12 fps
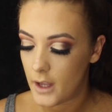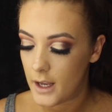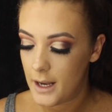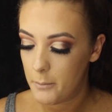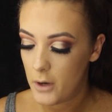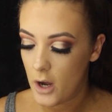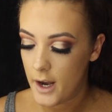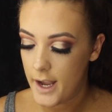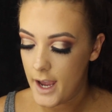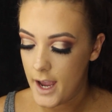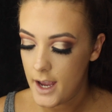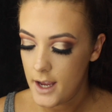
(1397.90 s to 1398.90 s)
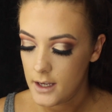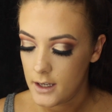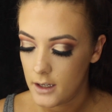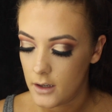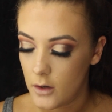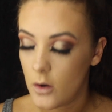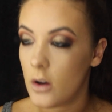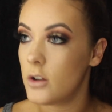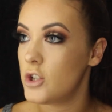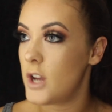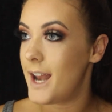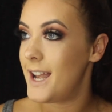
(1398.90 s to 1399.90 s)
lip liner,
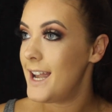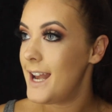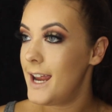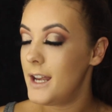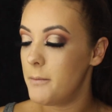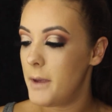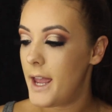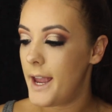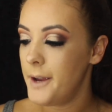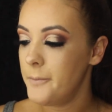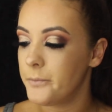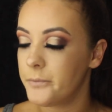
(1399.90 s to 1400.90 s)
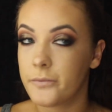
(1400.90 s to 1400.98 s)
shade Need Me.